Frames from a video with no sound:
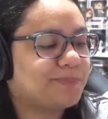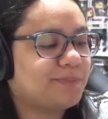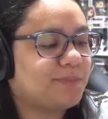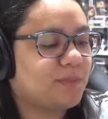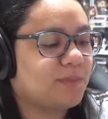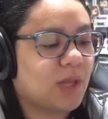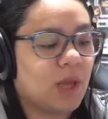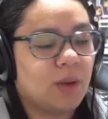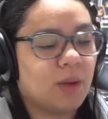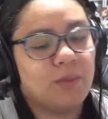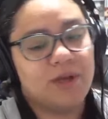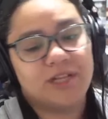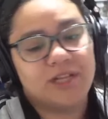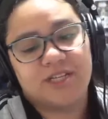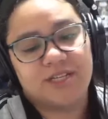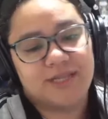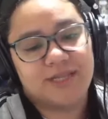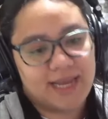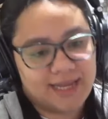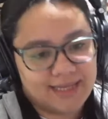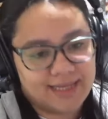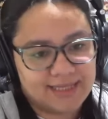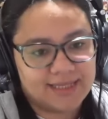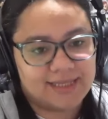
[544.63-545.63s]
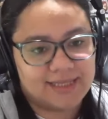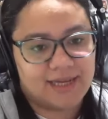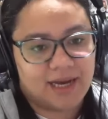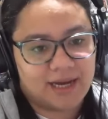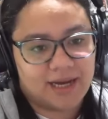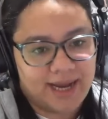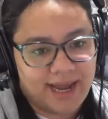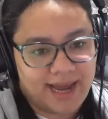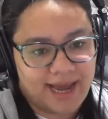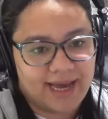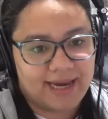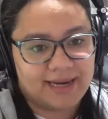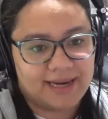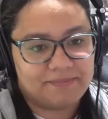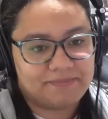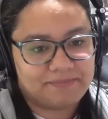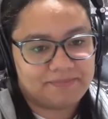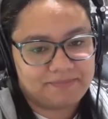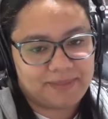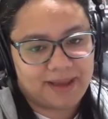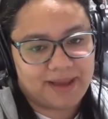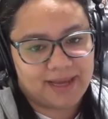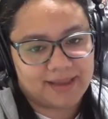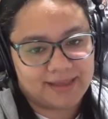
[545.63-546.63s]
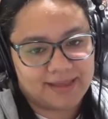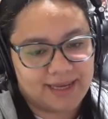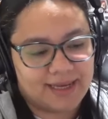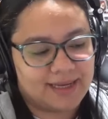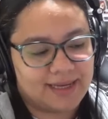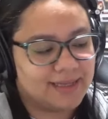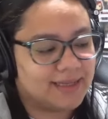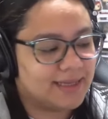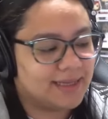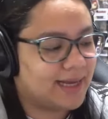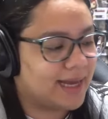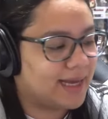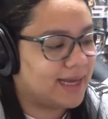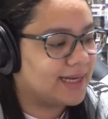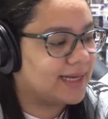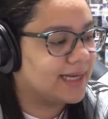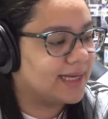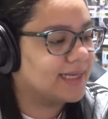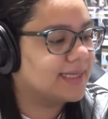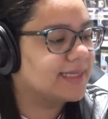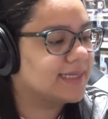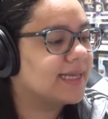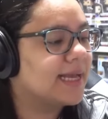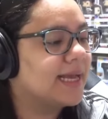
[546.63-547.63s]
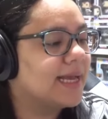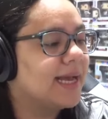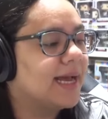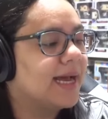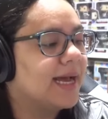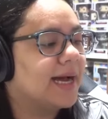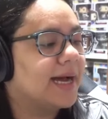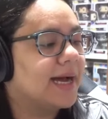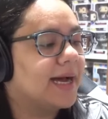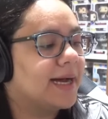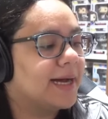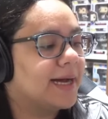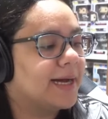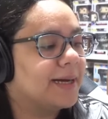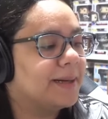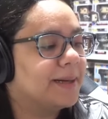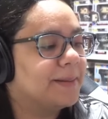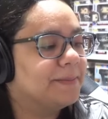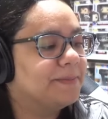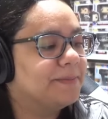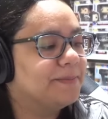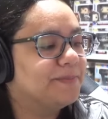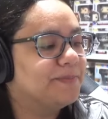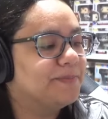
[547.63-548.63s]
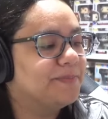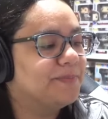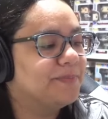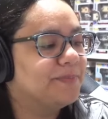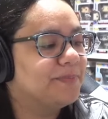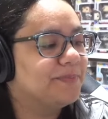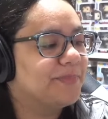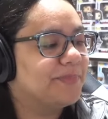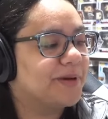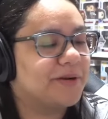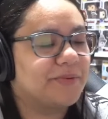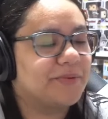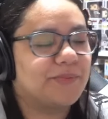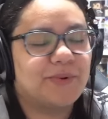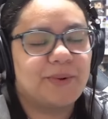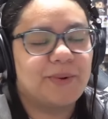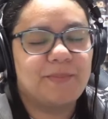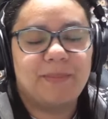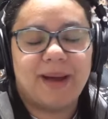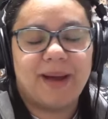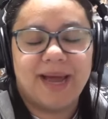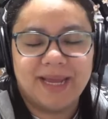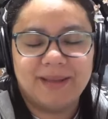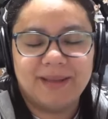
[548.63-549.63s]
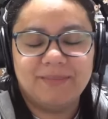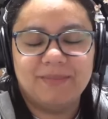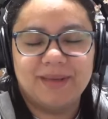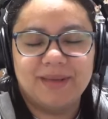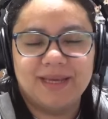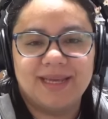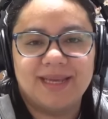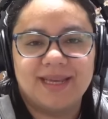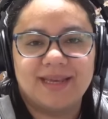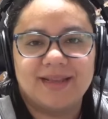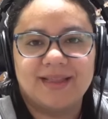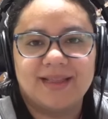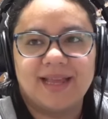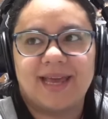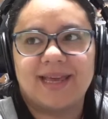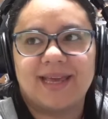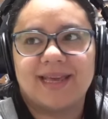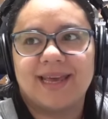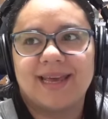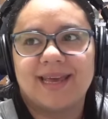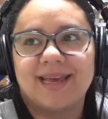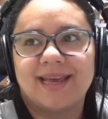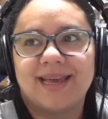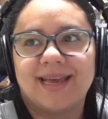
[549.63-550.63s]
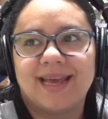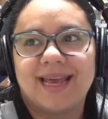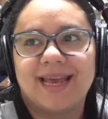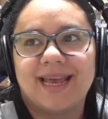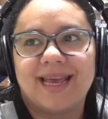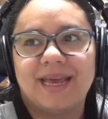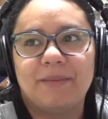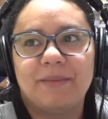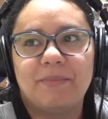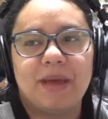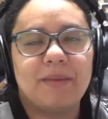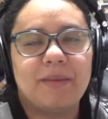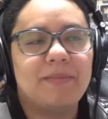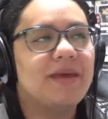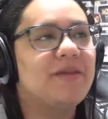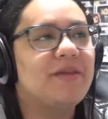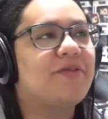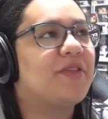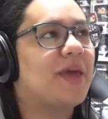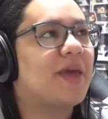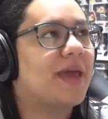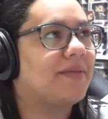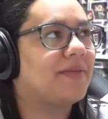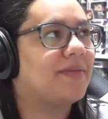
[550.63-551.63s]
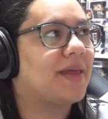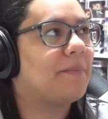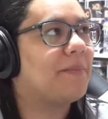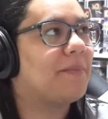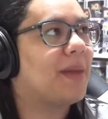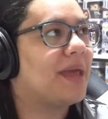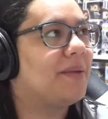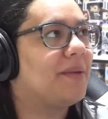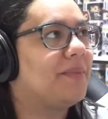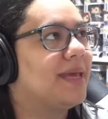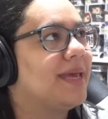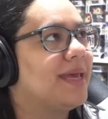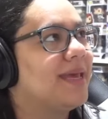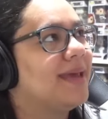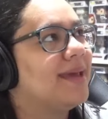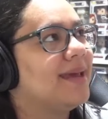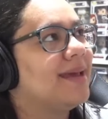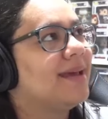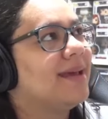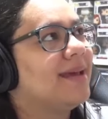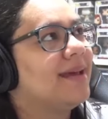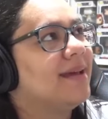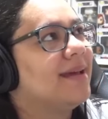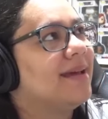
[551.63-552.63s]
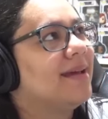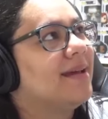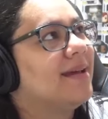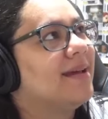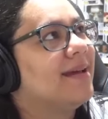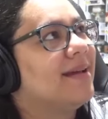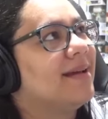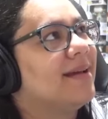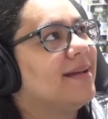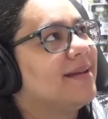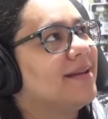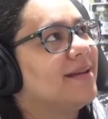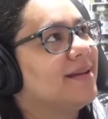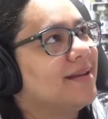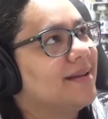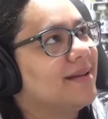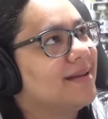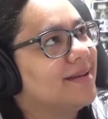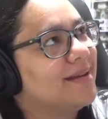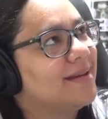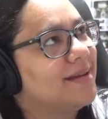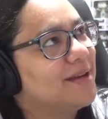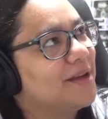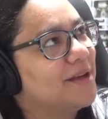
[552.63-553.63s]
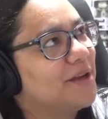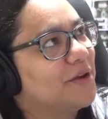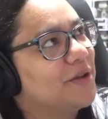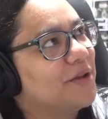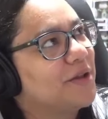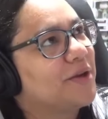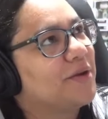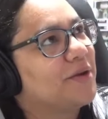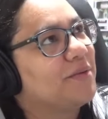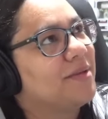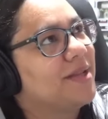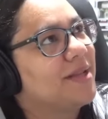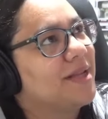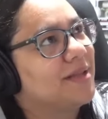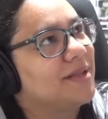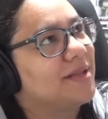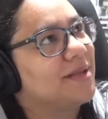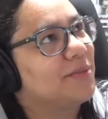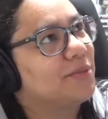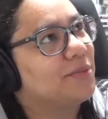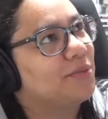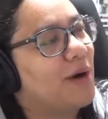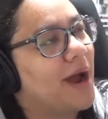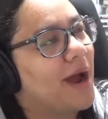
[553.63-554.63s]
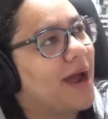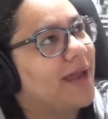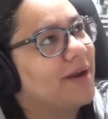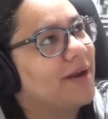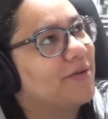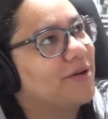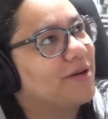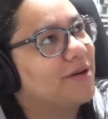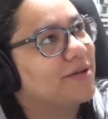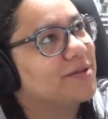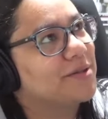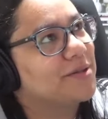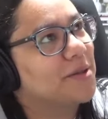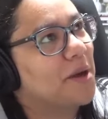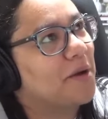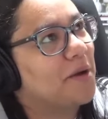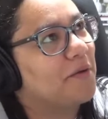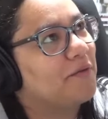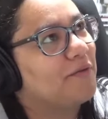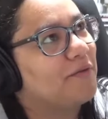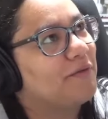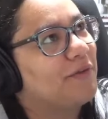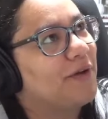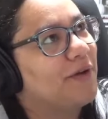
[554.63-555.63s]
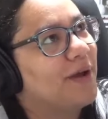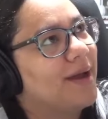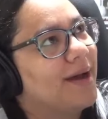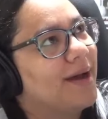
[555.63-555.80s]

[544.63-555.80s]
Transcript: which they did not have back then in the 90s. But it reminded me, like, it made me think that maybe, you know, the writers of